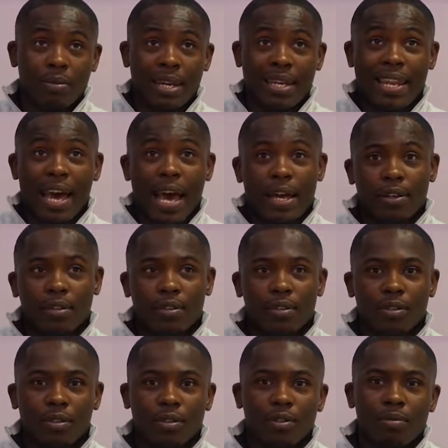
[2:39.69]
my nan,
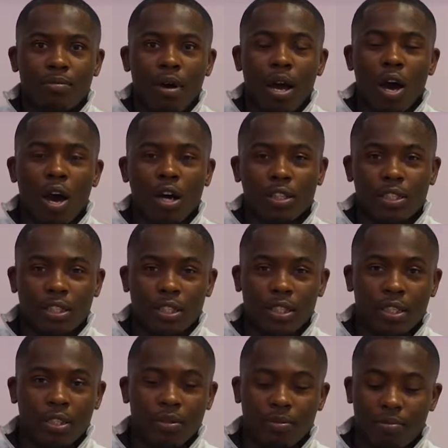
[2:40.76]
my
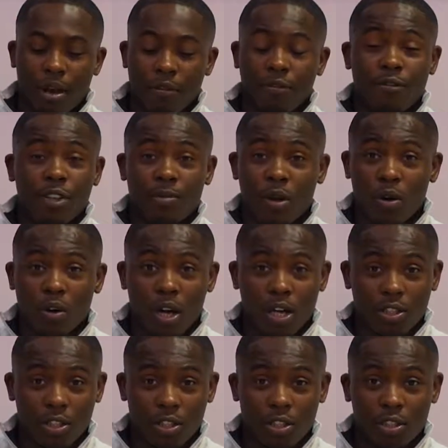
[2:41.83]
auntie, my female
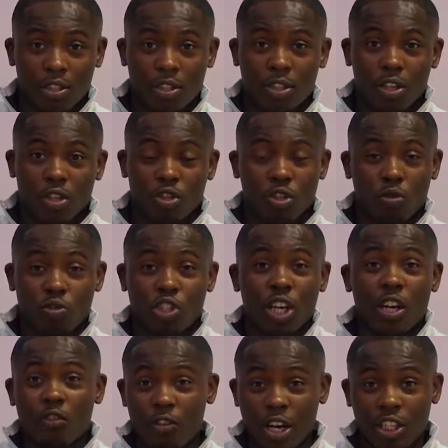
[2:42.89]
cousins. So
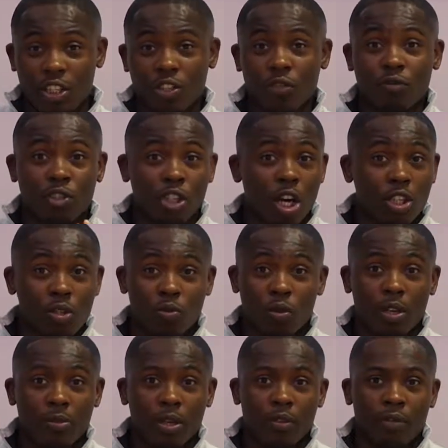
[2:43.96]
generations of just
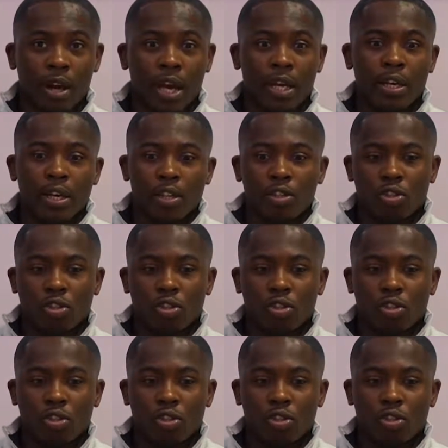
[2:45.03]
women, right?